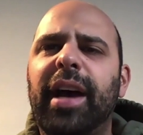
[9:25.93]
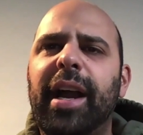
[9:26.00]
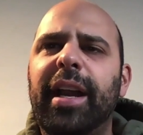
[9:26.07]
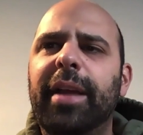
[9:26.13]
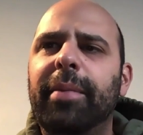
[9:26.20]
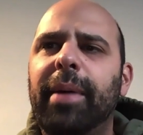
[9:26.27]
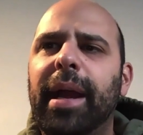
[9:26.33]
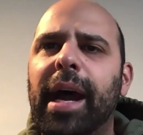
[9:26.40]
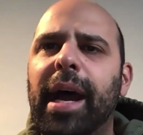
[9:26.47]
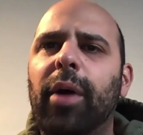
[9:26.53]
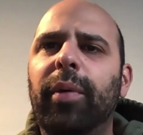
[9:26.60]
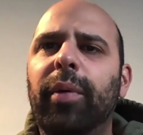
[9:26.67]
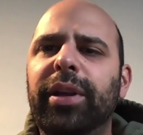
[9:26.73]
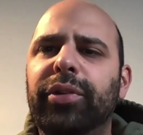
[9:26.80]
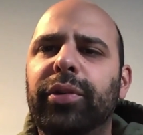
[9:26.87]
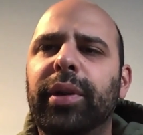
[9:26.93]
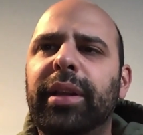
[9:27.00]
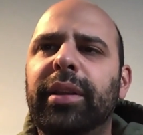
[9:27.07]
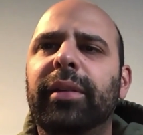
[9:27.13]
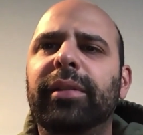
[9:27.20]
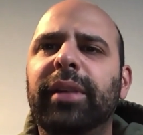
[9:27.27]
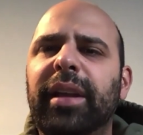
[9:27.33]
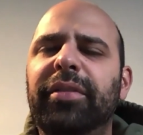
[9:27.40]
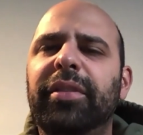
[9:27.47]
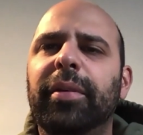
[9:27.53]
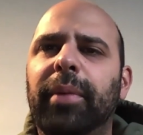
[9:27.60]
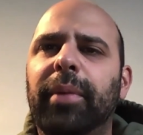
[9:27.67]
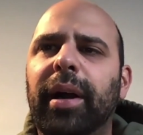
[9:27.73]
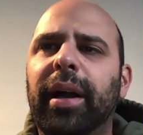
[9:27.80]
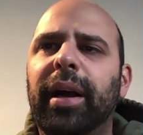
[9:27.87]
society by how we treat the
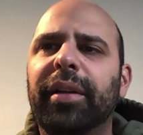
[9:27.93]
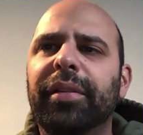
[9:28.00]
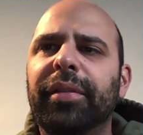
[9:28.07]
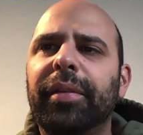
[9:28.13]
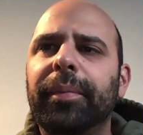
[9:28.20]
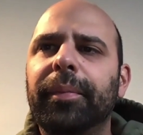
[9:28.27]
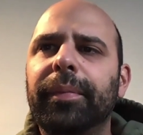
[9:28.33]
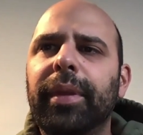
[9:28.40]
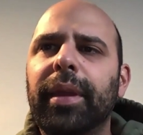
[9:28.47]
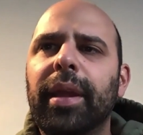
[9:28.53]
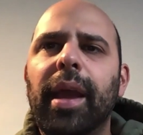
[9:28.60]
least among us.